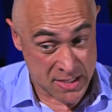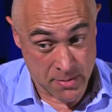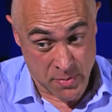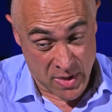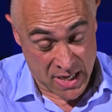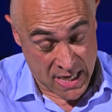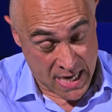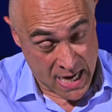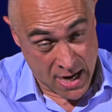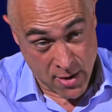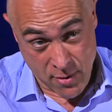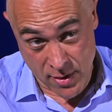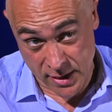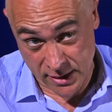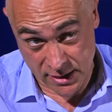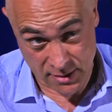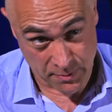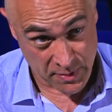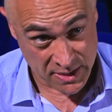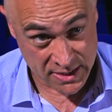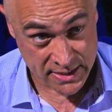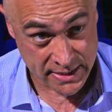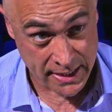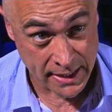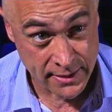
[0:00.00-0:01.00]
to be caring, to
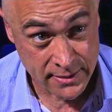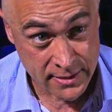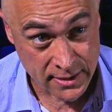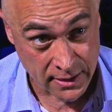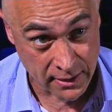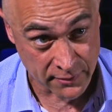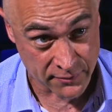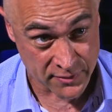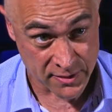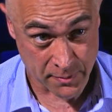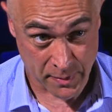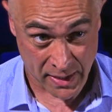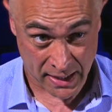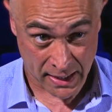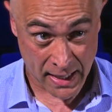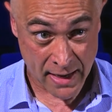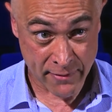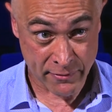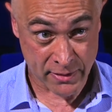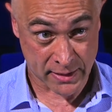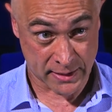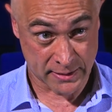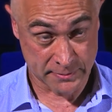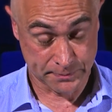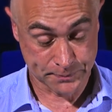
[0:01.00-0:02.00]
be sensitive, to be
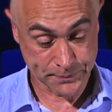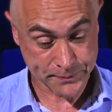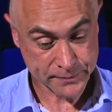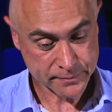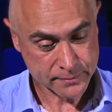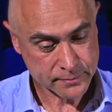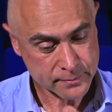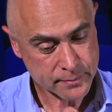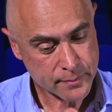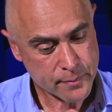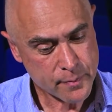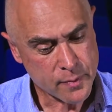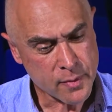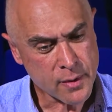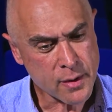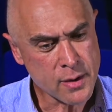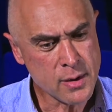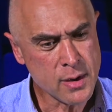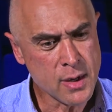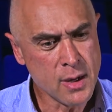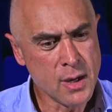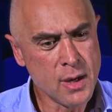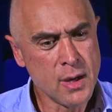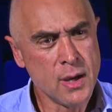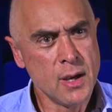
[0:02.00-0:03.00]
loving.
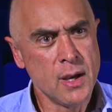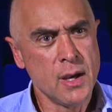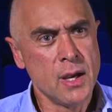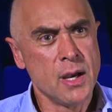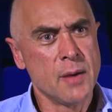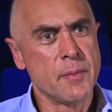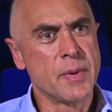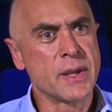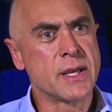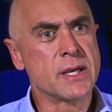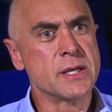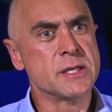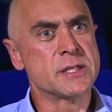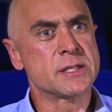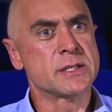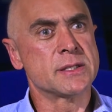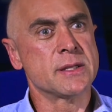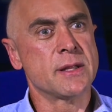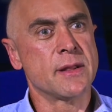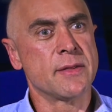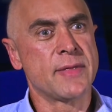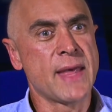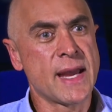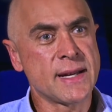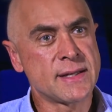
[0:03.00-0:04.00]
Because
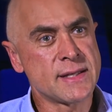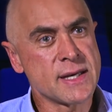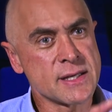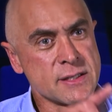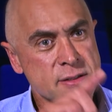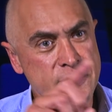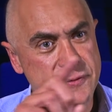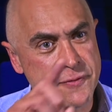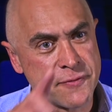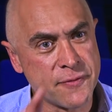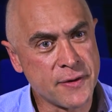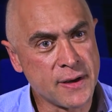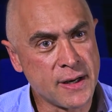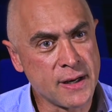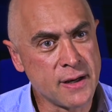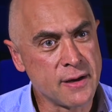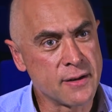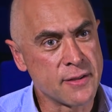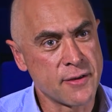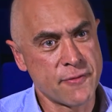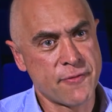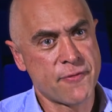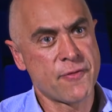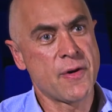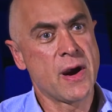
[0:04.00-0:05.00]
that doesn't fit into
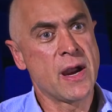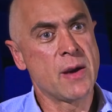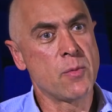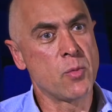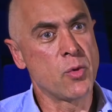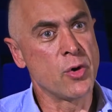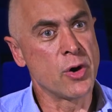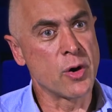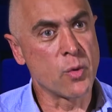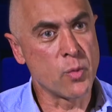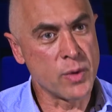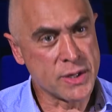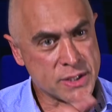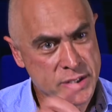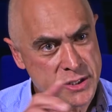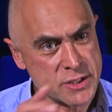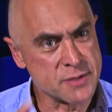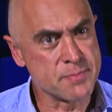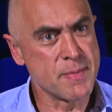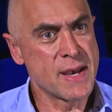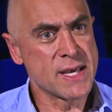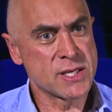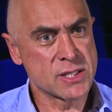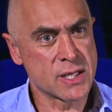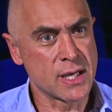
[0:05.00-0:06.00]
the framework which is
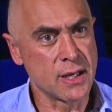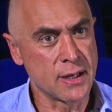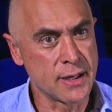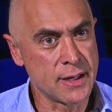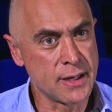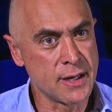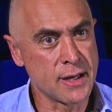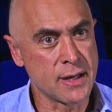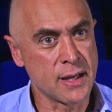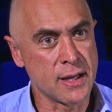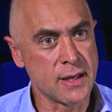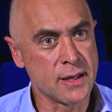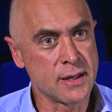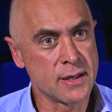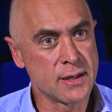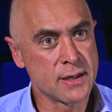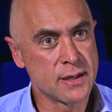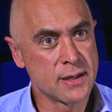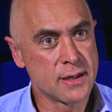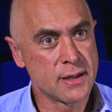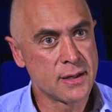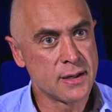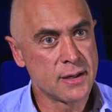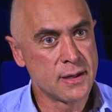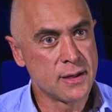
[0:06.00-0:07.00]
masculinity.
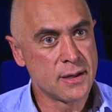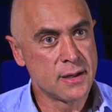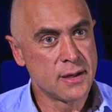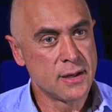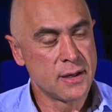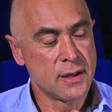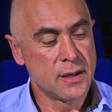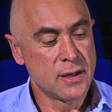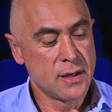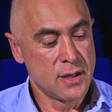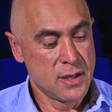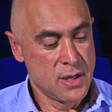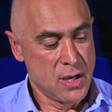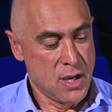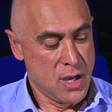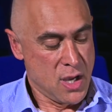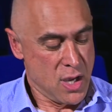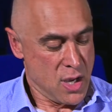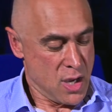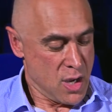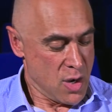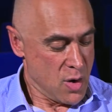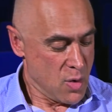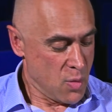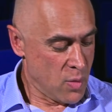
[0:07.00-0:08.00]

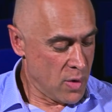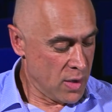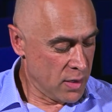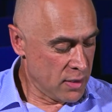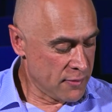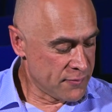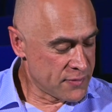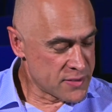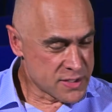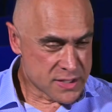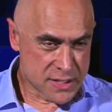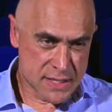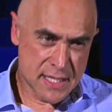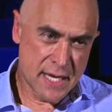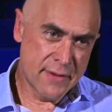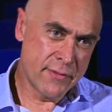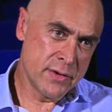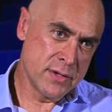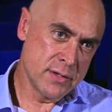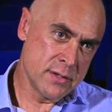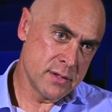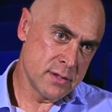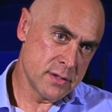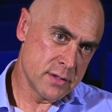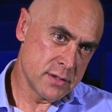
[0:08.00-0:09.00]
Well, of the
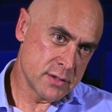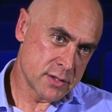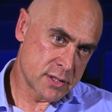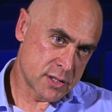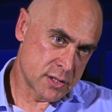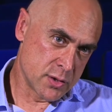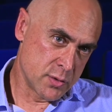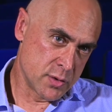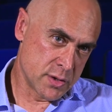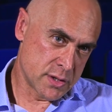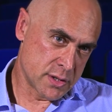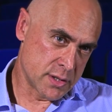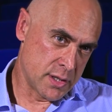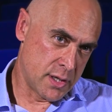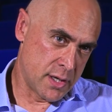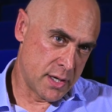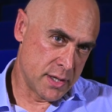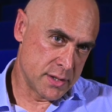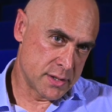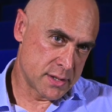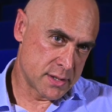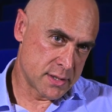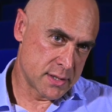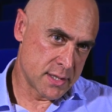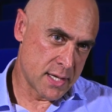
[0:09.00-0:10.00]
seven
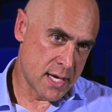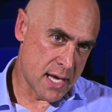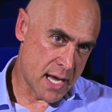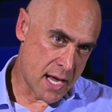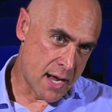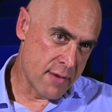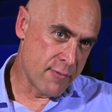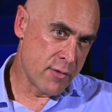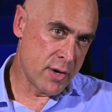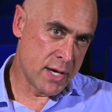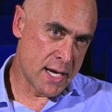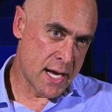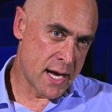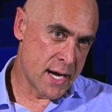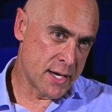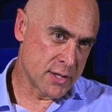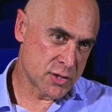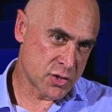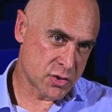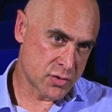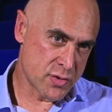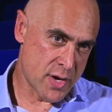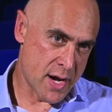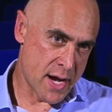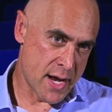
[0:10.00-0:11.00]
suicides every day in
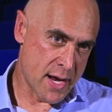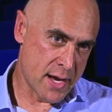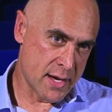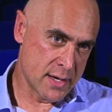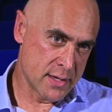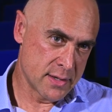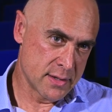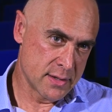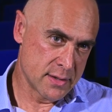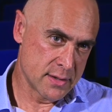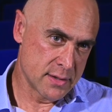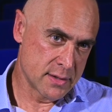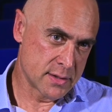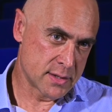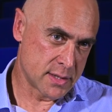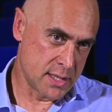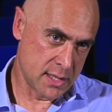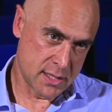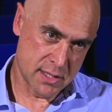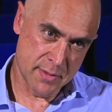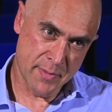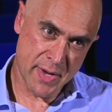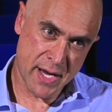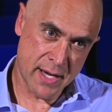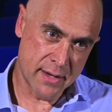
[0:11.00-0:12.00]
Australia,
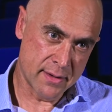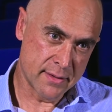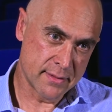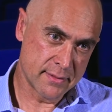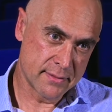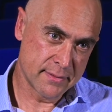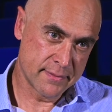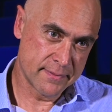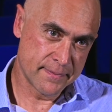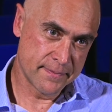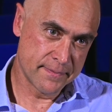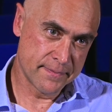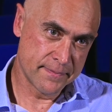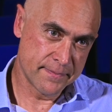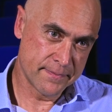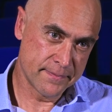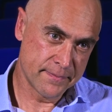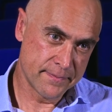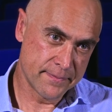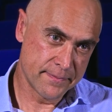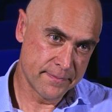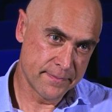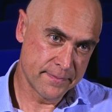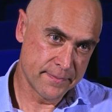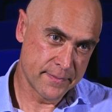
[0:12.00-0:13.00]
six are
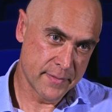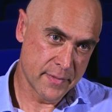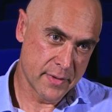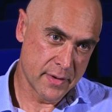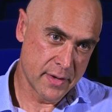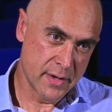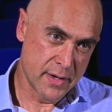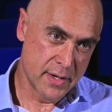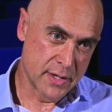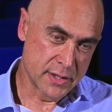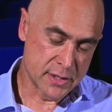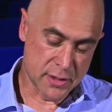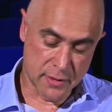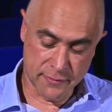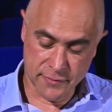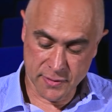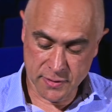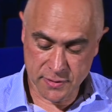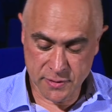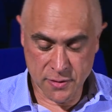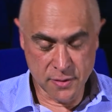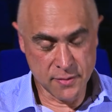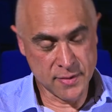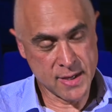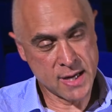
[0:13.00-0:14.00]
men. So, of the
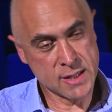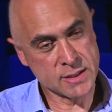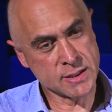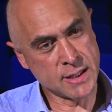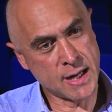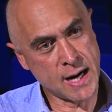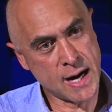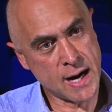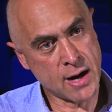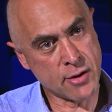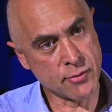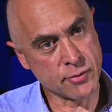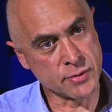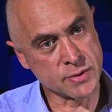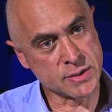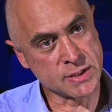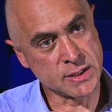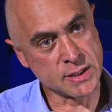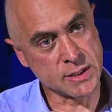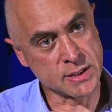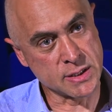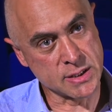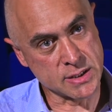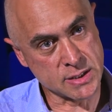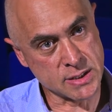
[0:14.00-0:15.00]

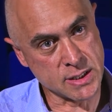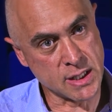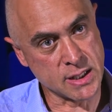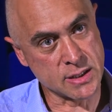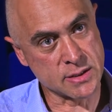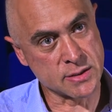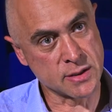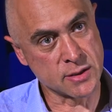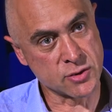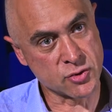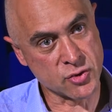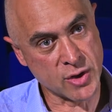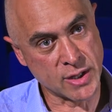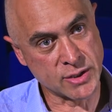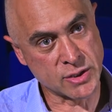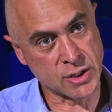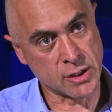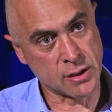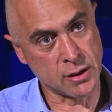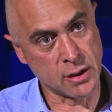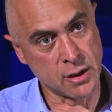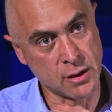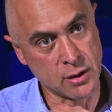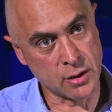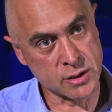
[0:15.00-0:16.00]
2,866 that
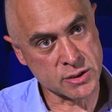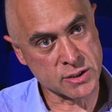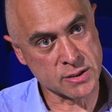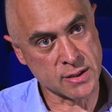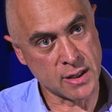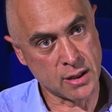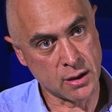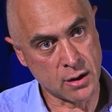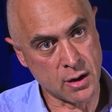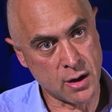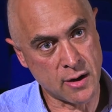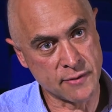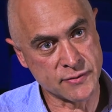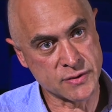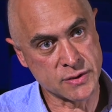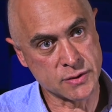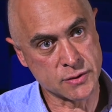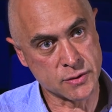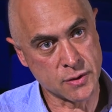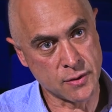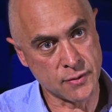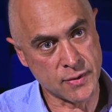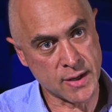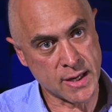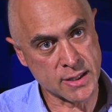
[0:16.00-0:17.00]
tragically lost their lives in
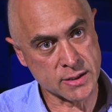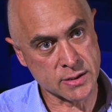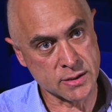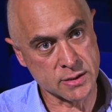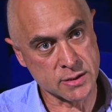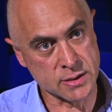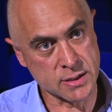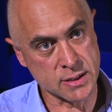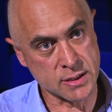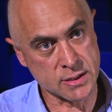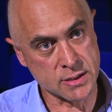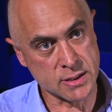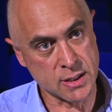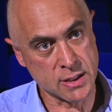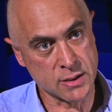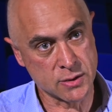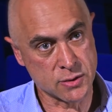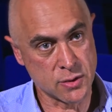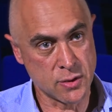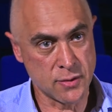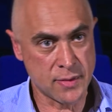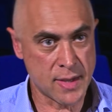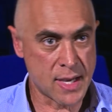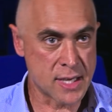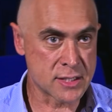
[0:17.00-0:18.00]
2016,
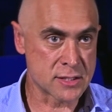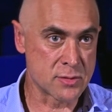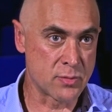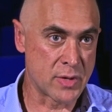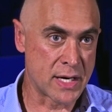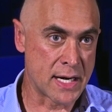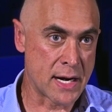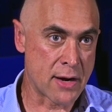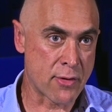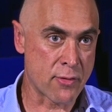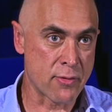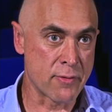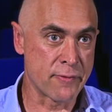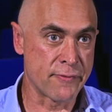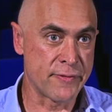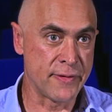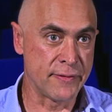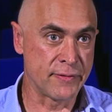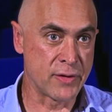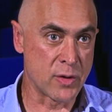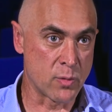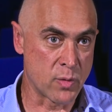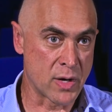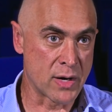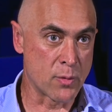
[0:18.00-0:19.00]

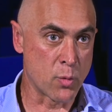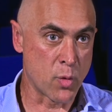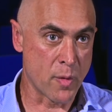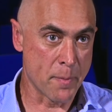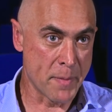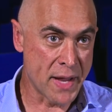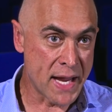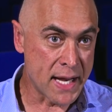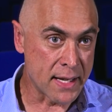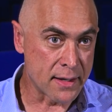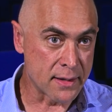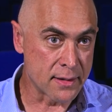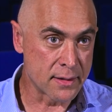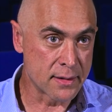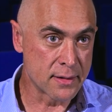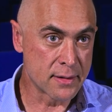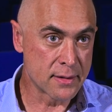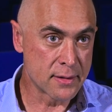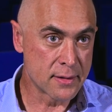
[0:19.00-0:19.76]
2,151 were men